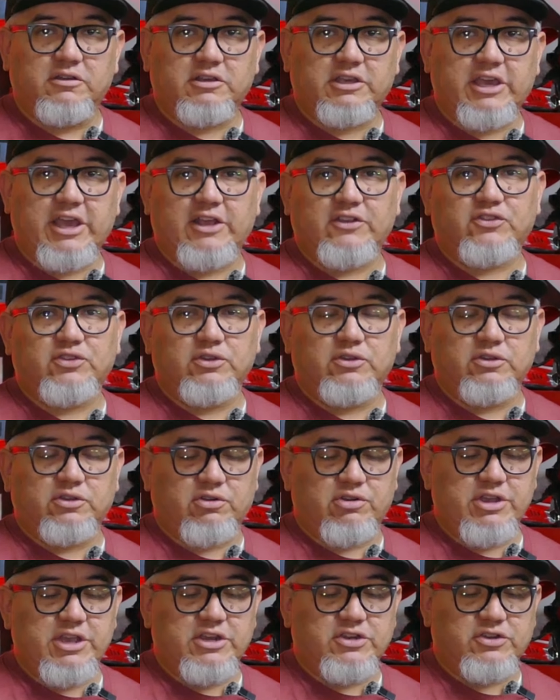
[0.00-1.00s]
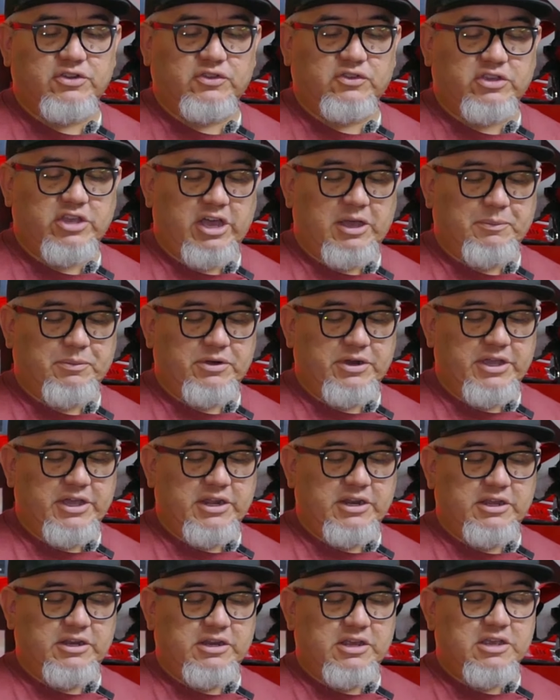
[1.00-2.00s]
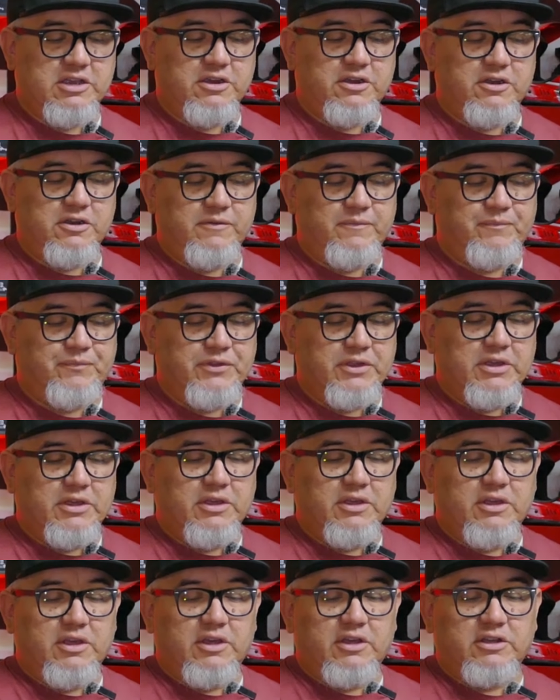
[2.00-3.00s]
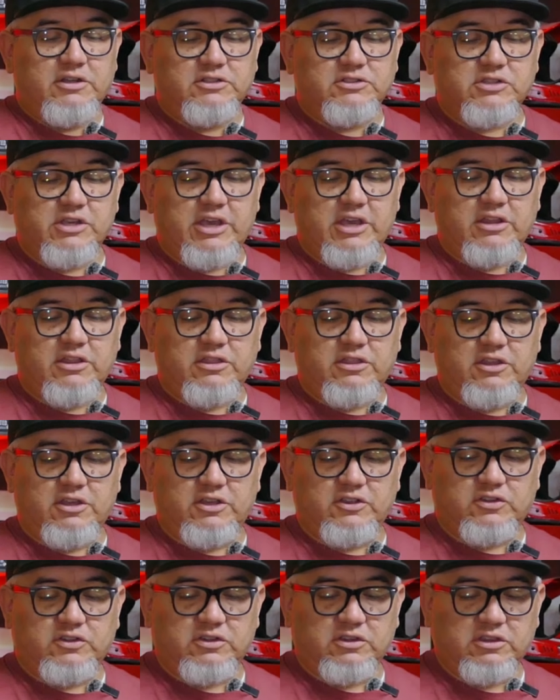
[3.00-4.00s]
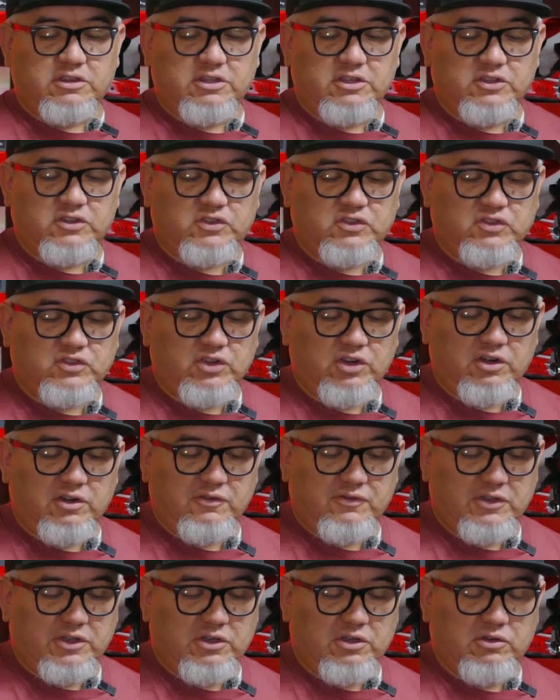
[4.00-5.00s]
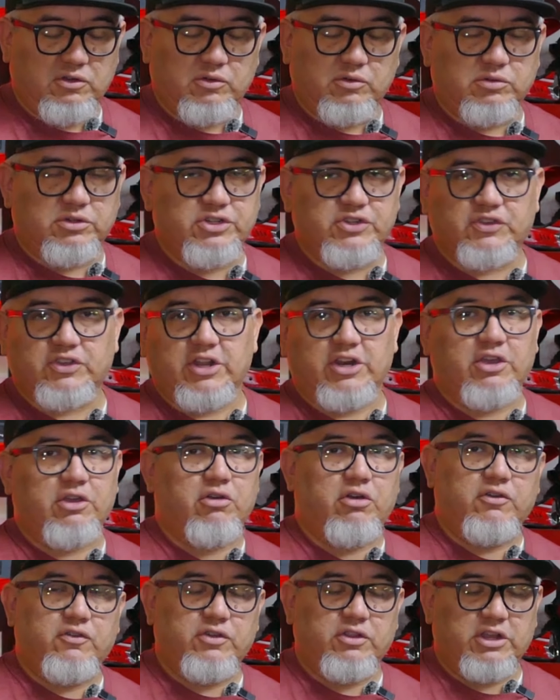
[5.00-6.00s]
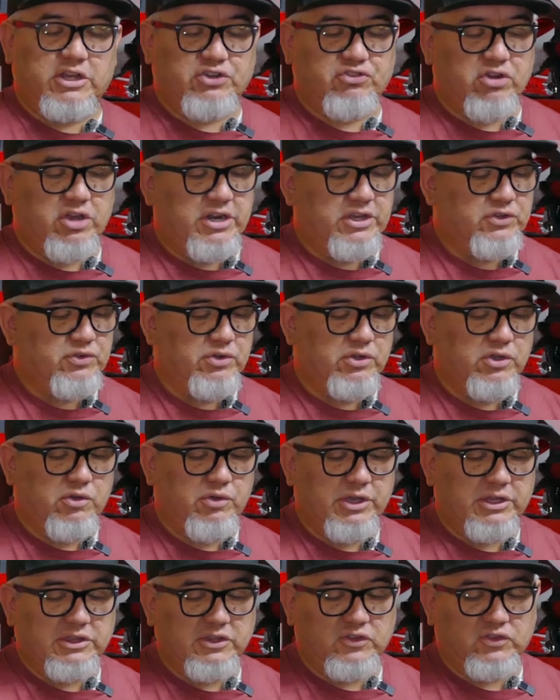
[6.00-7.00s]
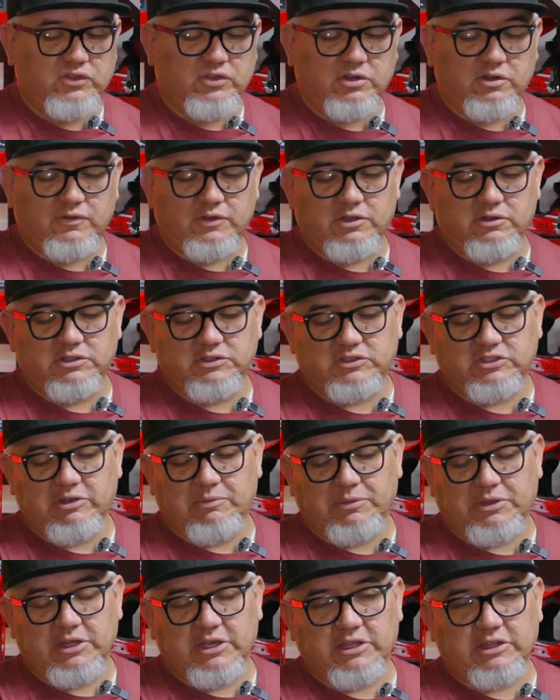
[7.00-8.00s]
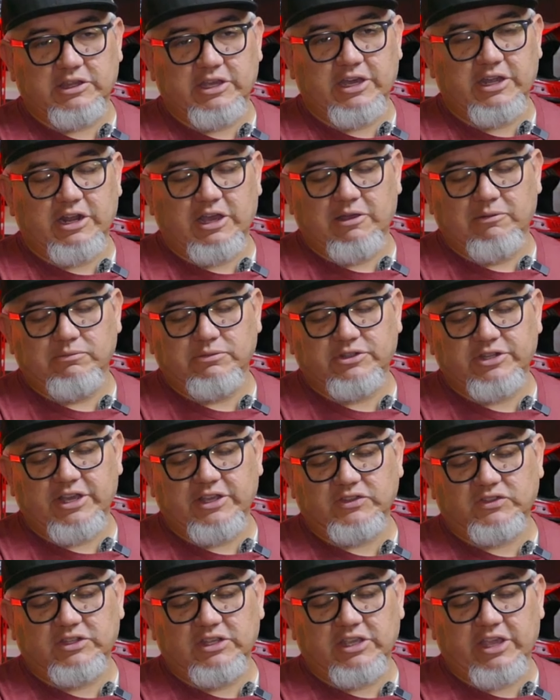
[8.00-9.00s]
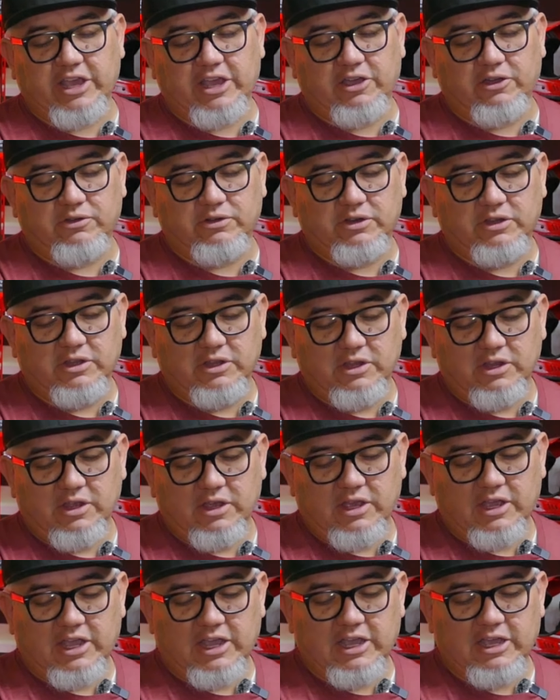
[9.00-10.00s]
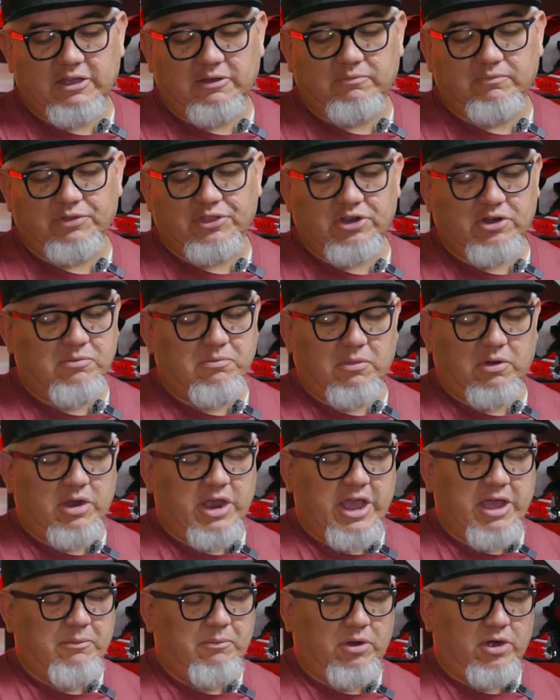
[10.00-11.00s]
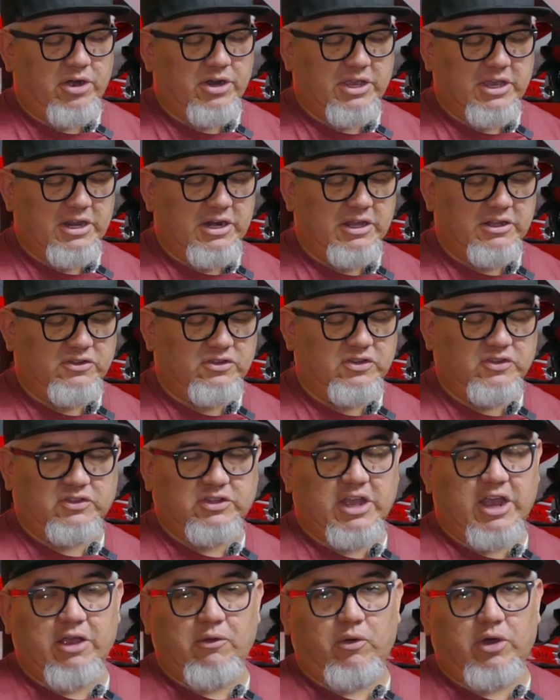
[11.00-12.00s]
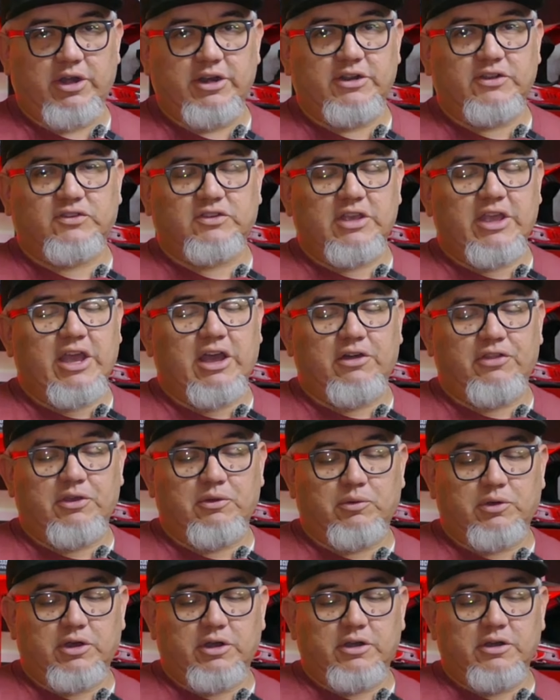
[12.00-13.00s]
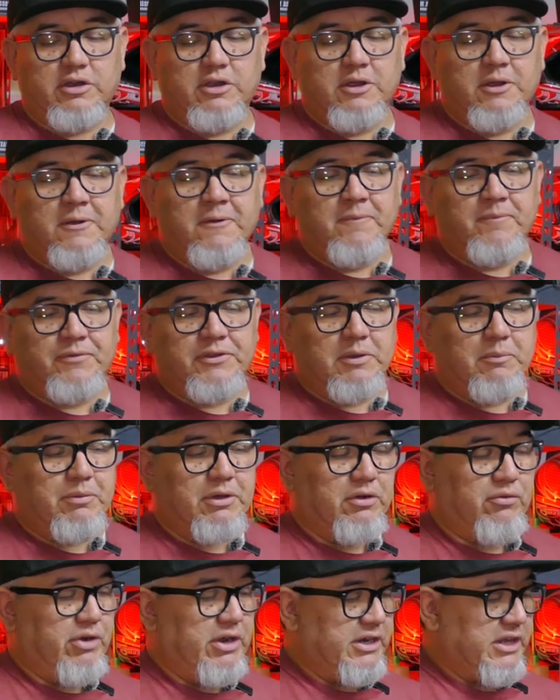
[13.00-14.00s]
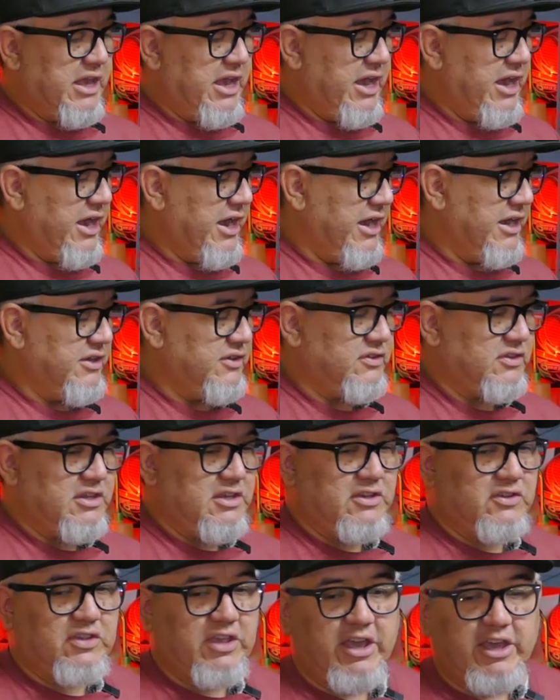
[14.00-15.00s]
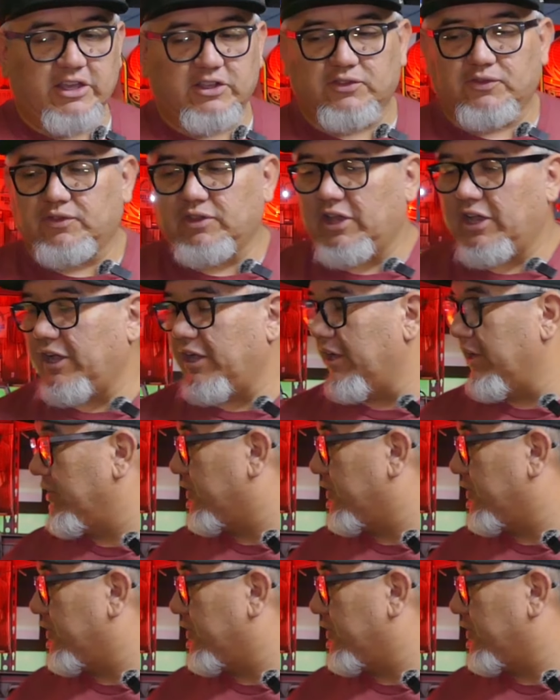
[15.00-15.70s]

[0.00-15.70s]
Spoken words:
Castle Creations Copperhead in here. The servo, we're just going to go over electronics real quick. The servo is something that I'm testing out. They're at market. It's just I wanted to see how they were. But Red Cat has these Hexfly